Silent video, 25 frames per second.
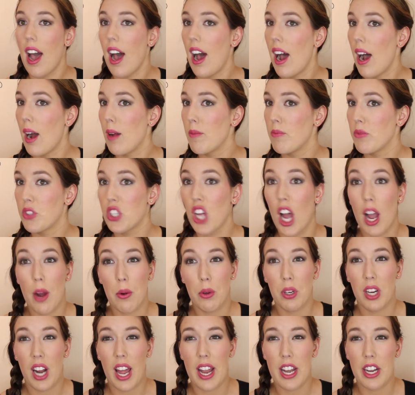So I
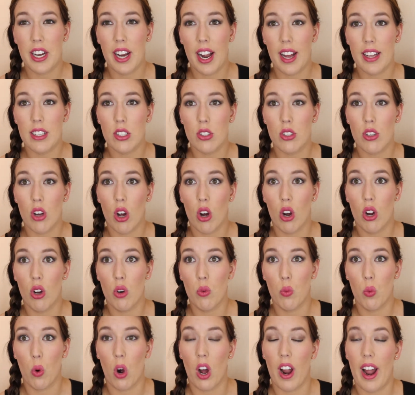will let you guys
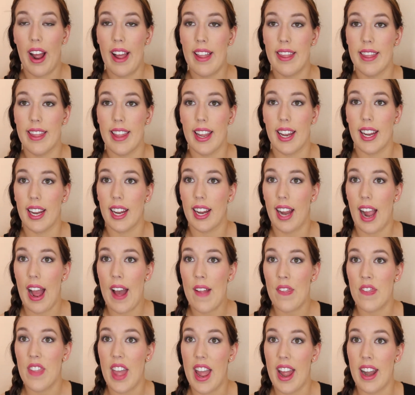know what I think
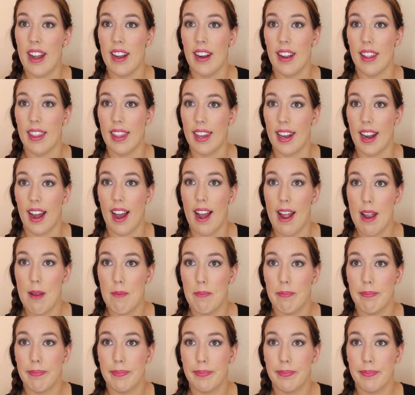at the end of the night.